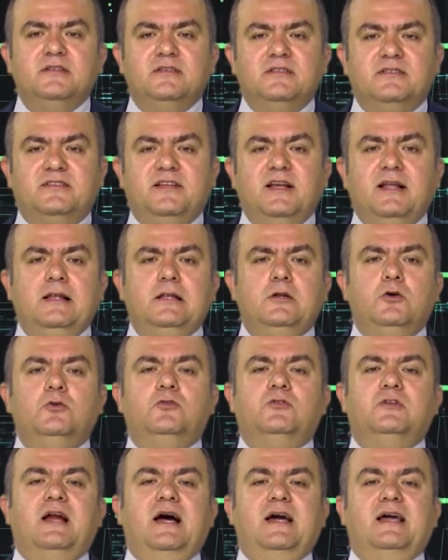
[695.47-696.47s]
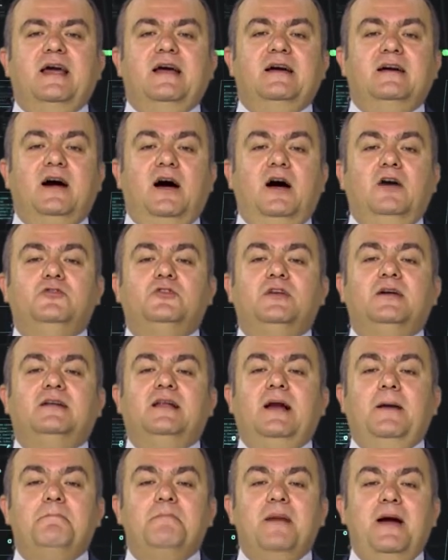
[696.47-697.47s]
still looks like a country
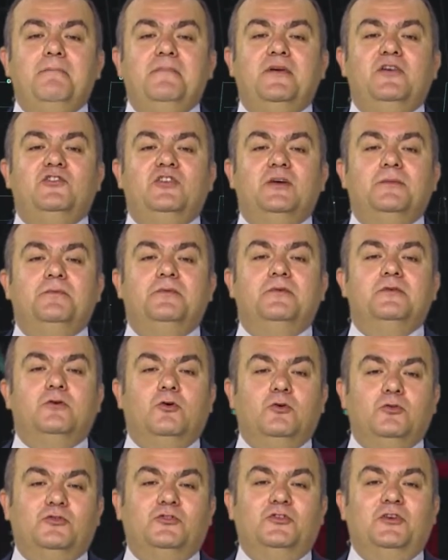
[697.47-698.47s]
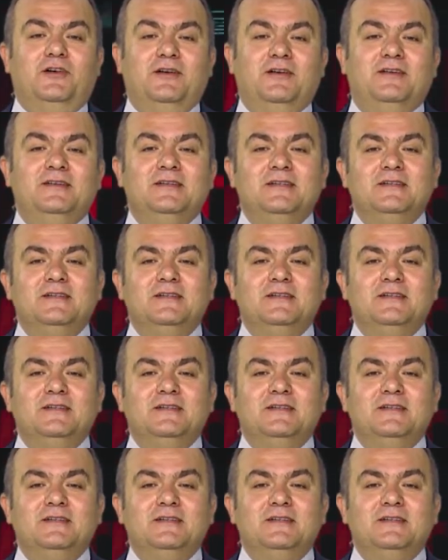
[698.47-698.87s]
club membership roster,